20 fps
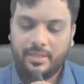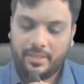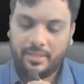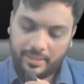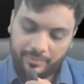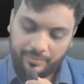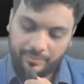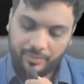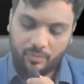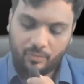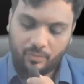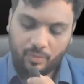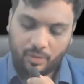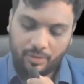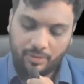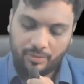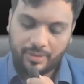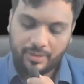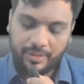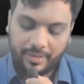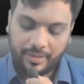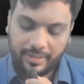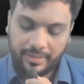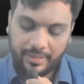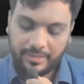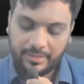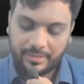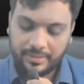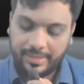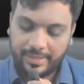If you want, you can
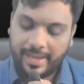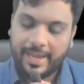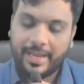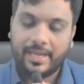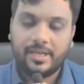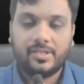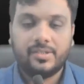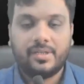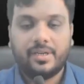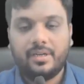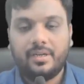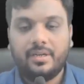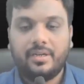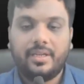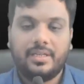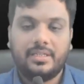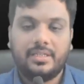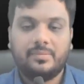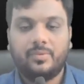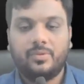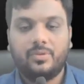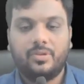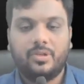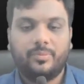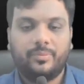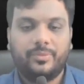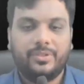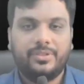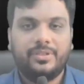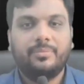write this cash, credit, export,
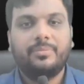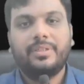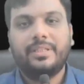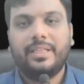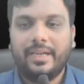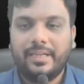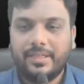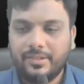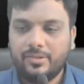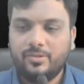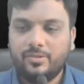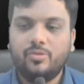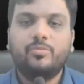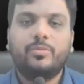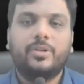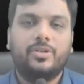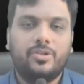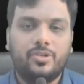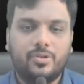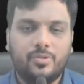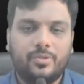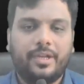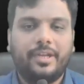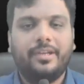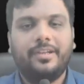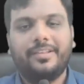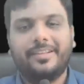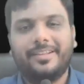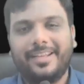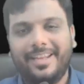domestic, but that is too much to
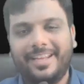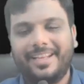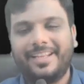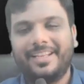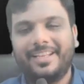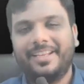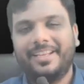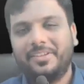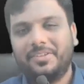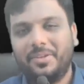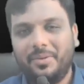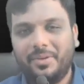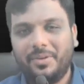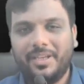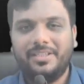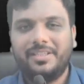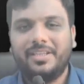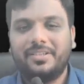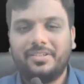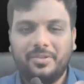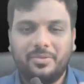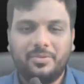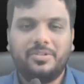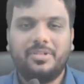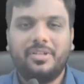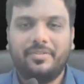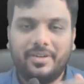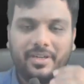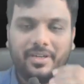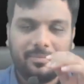write. So you can just use
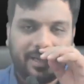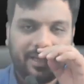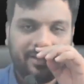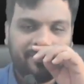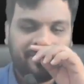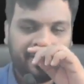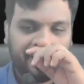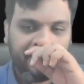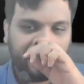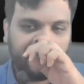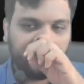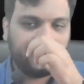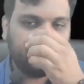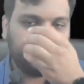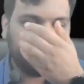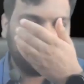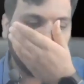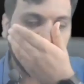the word bifurcation.